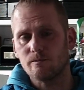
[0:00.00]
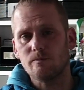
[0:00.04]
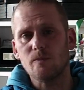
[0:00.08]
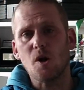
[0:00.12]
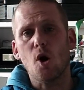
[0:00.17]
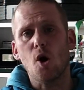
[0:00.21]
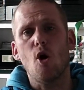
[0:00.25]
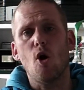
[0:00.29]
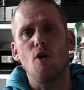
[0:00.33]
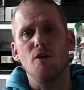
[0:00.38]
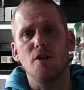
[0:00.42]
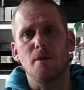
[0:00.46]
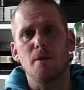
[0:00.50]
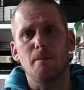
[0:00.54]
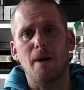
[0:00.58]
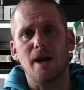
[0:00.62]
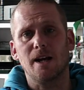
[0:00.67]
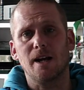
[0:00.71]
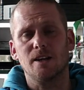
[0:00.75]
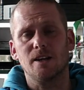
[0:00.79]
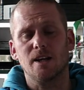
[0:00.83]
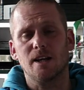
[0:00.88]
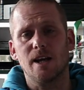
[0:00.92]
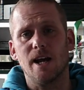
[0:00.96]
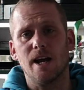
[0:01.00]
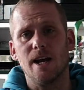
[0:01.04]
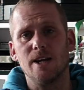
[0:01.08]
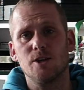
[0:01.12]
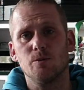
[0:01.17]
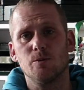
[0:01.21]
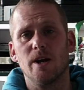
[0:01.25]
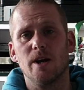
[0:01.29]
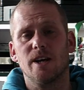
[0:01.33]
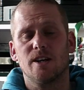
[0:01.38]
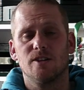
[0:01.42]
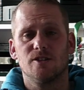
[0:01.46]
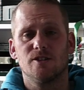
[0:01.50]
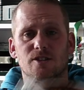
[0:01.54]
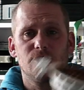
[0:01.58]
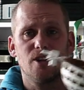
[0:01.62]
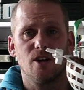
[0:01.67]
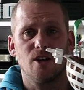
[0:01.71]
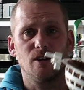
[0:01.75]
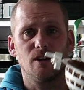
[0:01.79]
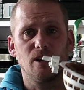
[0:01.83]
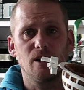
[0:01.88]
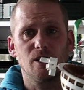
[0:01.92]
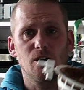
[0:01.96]
or on the back of the cage where you can
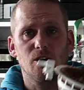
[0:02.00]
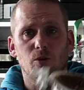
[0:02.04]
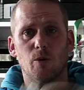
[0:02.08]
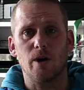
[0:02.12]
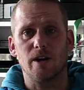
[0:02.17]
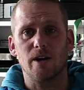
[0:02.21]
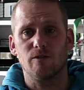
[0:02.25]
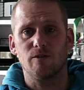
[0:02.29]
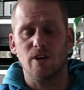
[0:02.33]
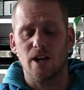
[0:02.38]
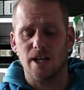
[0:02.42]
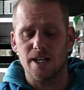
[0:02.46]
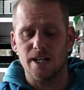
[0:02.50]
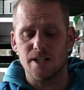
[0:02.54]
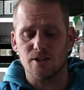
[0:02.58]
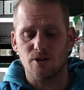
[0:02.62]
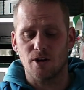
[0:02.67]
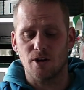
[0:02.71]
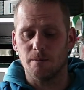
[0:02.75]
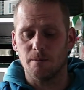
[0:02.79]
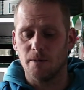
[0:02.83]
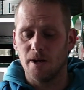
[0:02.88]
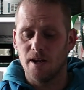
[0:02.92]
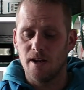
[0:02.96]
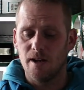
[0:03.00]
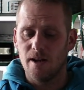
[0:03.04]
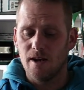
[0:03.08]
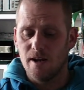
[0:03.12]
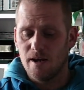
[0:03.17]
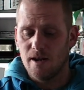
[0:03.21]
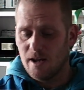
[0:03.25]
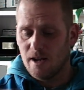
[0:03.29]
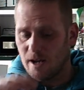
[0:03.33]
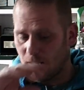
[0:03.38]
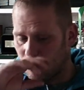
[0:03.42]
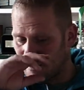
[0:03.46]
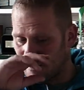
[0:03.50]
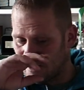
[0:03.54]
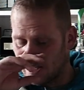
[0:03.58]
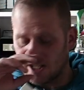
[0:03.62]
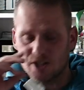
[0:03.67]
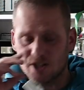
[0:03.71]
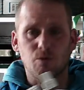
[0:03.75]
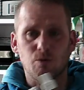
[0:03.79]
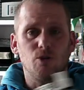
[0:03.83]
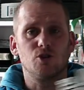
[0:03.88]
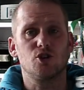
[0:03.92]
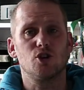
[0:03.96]
still quick release on them. I mean
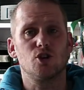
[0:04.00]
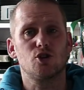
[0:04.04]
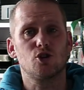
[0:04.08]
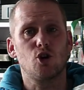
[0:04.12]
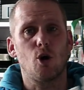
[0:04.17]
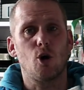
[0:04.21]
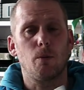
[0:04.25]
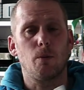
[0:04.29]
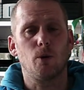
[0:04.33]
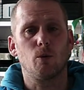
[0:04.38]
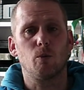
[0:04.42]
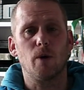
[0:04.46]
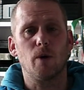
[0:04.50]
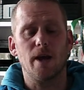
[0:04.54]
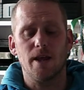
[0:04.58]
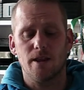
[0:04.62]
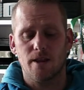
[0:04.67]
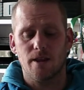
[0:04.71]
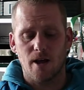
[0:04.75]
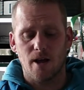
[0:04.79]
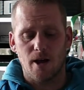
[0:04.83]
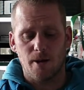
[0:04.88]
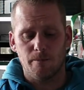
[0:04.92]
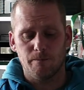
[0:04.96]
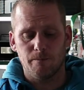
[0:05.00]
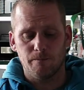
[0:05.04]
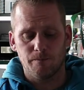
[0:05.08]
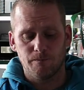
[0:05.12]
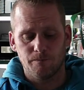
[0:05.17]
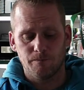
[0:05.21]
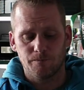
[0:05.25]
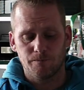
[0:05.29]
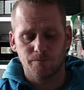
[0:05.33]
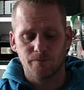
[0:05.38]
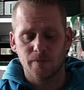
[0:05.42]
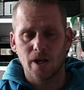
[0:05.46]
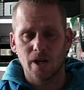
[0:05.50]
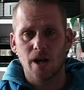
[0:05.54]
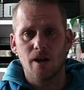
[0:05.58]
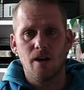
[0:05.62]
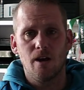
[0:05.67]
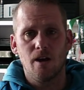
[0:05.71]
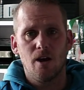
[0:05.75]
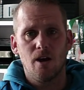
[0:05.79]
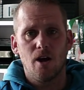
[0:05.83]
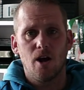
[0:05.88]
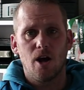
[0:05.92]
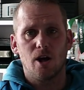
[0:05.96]
this one's just coupled with um,
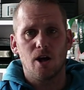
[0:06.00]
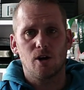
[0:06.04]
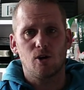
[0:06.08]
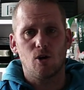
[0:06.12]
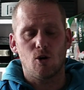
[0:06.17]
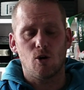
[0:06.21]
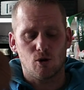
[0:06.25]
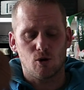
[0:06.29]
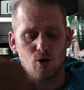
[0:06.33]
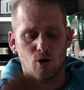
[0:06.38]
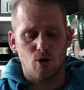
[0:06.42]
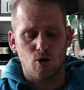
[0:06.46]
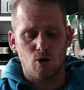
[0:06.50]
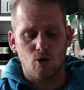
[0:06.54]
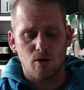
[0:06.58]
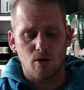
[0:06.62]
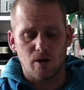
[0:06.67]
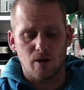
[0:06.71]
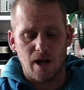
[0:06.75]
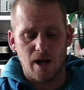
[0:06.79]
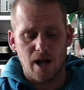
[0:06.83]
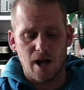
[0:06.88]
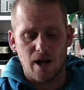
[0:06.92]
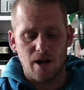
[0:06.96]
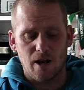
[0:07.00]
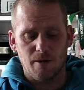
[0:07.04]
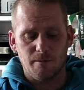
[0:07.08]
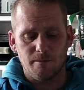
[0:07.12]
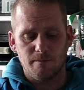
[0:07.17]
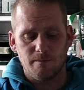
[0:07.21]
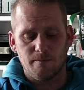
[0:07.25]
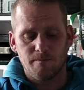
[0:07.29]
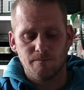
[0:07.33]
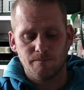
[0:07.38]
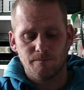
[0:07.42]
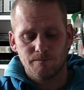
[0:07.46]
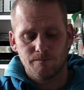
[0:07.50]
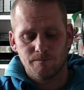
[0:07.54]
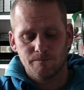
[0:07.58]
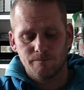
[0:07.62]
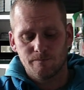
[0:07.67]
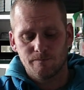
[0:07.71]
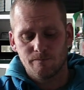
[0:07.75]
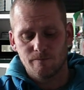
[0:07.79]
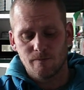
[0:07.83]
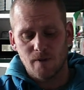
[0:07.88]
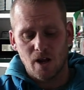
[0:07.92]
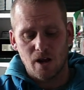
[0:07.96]
the Coco, um,
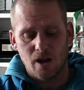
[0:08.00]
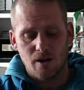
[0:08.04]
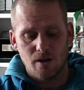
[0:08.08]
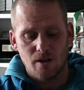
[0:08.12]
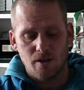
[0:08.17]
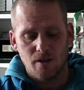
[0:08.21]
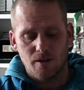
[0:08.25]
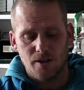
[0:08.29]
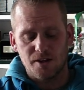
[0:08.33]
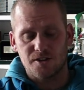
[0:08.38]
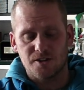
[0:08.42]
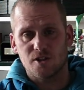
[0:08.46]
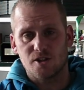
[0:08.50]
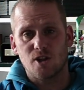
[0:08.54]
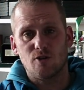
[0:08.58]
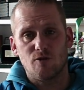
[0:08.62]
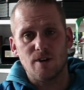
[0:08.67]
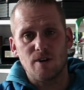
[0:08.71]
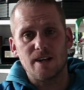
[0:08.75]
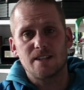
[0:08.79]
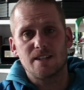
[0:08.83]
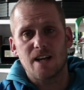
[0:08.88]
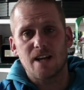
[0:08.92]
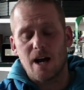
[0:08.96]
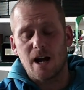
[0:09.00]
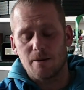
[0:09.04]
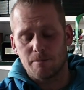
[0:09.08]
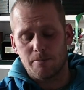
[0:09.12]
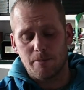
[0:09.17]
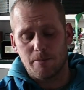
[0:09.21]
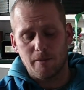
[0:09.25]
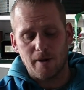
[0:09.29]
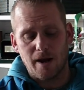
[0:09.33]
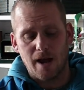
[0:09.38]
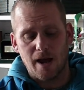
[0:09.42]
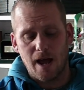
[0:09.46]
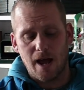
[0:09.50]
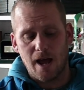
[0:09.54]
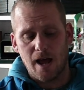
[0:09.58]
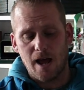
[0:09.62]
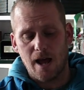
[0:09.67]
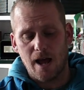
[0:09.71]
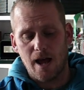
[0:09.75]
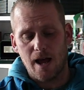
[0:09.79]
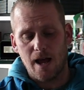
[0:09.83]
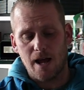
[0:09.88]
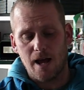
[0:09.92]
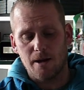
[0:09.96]
this is the ring type
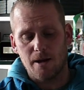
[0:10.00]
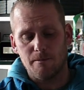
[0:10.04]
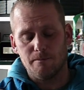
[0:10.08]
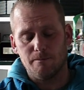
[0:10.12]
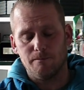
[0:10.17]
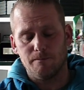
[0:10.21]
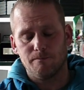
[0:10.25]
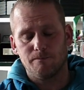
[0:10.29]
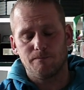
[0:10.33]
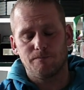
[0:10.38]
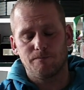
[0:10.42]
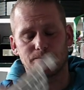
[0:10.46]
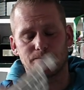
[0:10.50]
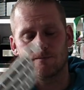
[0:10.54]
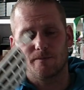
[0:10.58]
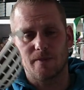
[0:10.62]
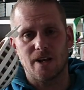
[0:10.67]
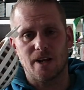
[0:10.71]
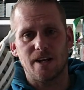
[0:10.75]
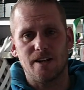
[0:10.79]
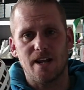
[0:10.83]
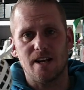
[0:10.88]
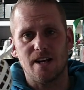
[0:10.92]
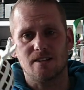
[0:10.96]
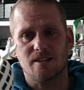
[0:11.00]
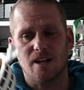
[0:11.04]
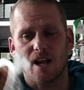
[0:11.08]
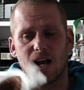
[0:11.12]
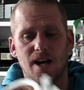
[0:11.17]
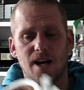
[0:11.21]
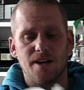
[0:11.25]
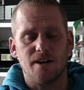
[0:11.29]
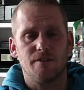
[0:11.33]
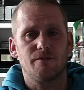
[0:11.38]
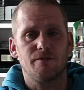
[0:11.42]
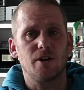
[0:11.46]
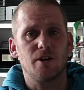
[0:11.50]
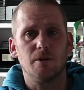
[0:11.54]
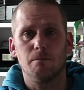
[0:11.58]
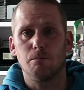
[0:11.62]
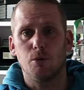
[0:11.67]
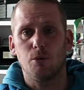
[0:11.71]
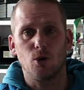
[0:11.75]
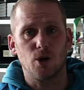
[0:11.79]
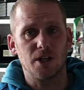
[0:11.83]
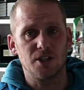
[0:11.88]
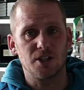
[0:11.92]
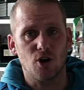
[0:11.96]
um, nest liner for your
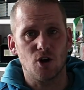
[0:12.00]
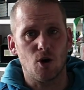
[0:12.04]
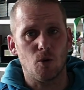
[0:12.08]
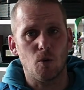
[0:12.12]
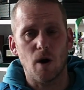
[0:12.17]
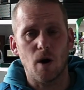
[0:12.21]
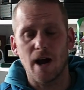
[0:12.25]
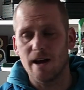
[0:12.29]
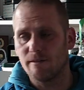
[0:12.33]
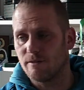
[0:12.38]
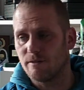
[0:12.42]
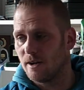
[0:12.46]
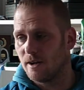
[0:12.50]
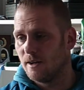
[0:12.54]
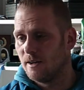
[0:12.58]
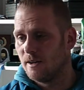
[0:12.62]
bullies or whatever.